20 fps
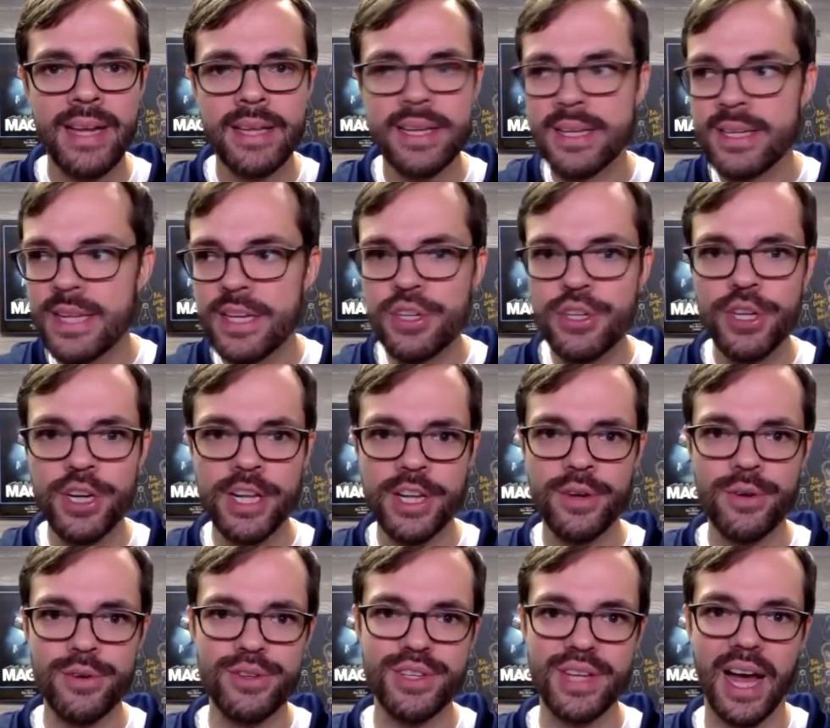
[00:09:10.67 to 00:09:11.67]
And conditioning
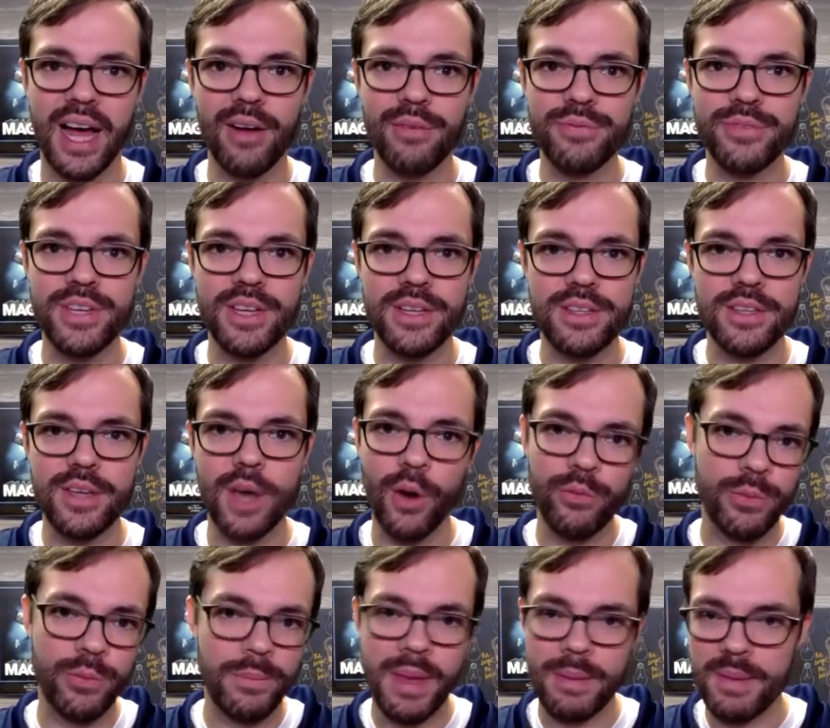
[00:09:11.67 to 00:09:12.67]
yourself to go
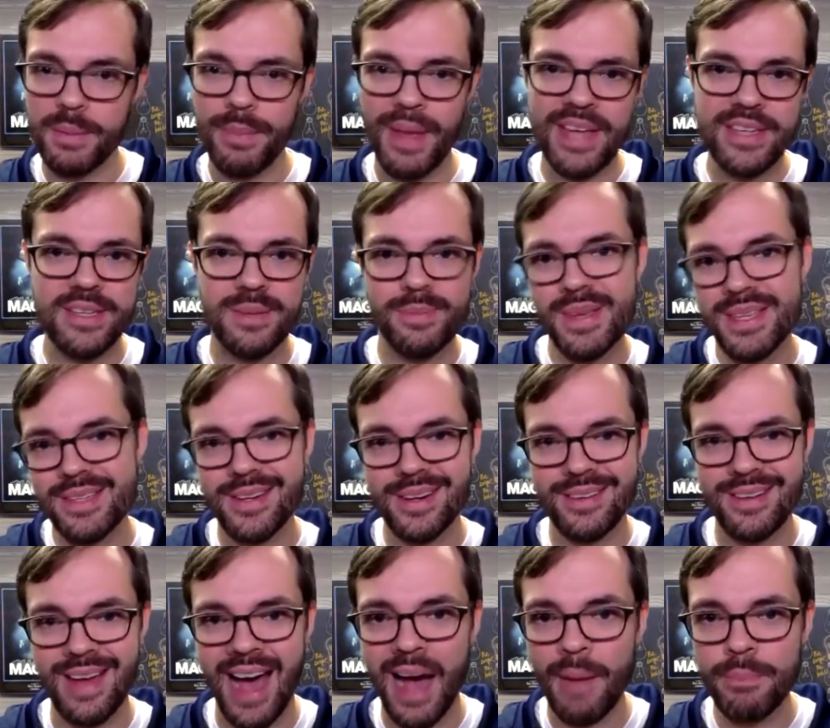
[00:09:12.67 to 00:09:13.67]
from maybe
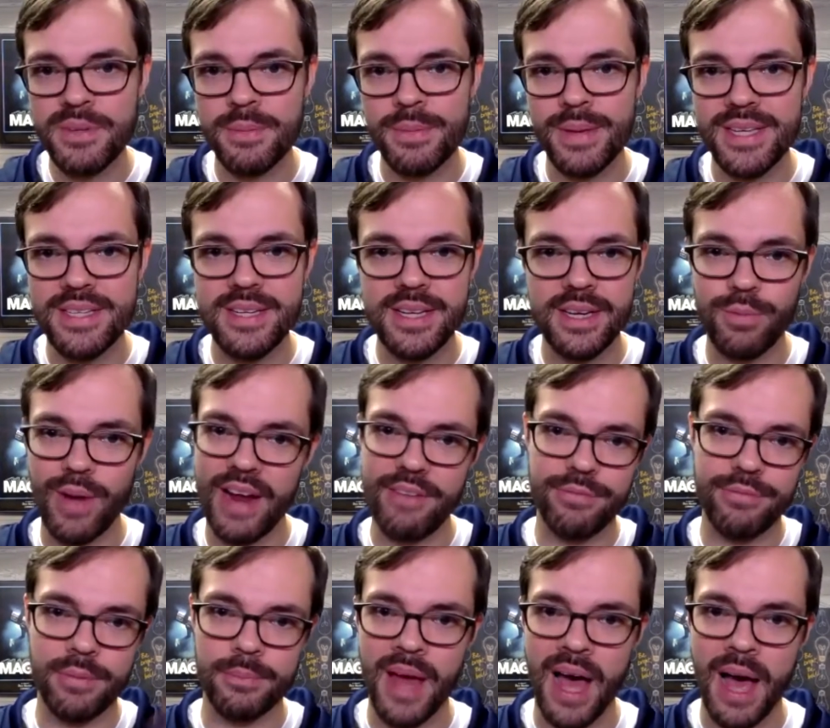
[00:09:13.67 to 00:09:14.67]
pessimistic to optimistic,
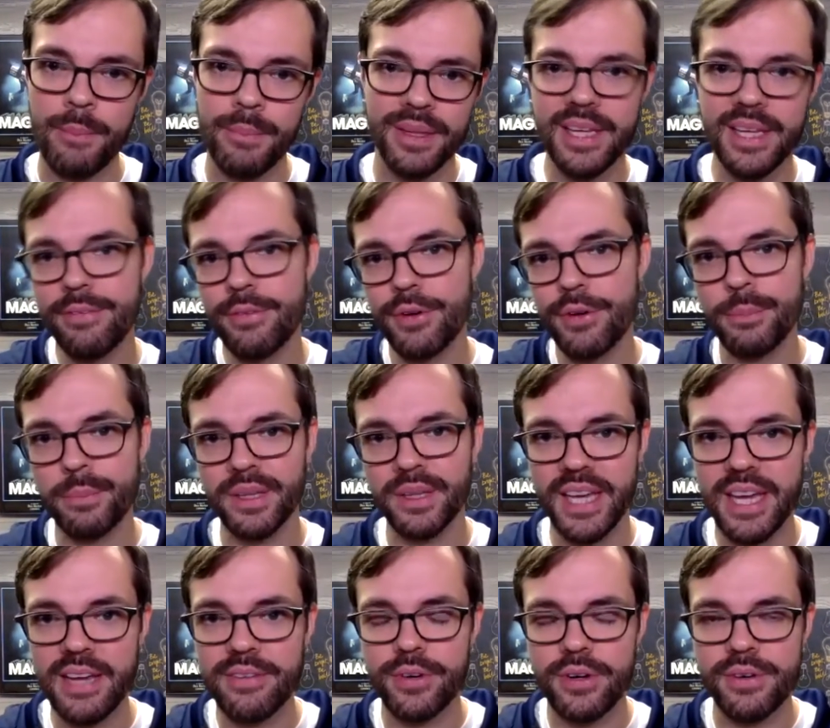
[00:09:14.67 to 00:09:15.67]
right? From non believer to
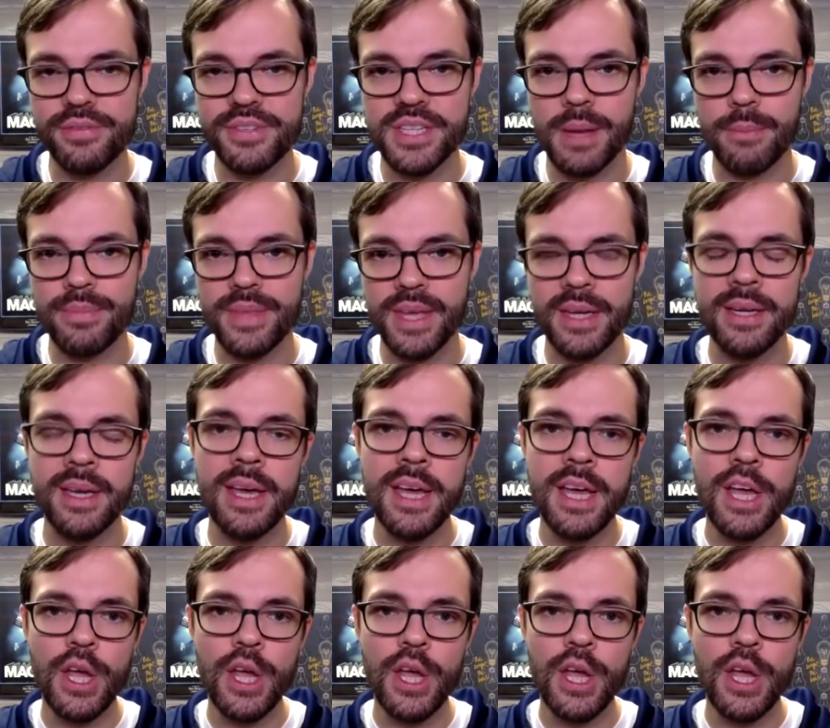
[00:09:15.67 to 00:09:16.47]
believer of something.